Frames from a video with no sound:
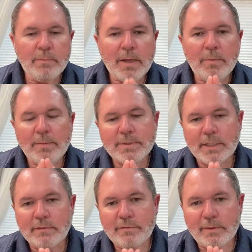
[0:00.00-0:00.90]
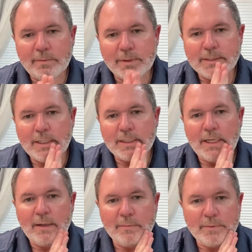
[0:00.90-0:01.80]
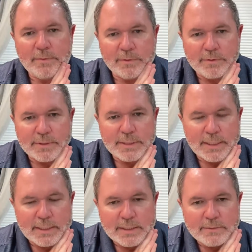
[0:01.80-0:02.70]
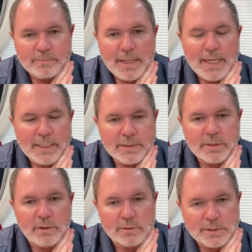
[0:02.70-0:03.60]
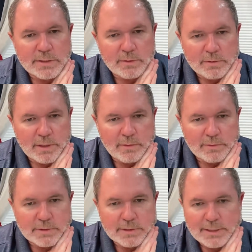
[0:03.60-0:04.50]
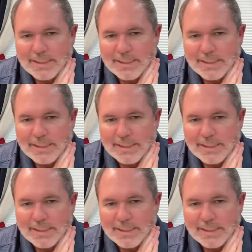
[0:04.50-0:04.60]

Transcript: On my website of philipquinn.com, there's a page called the Soul Codes.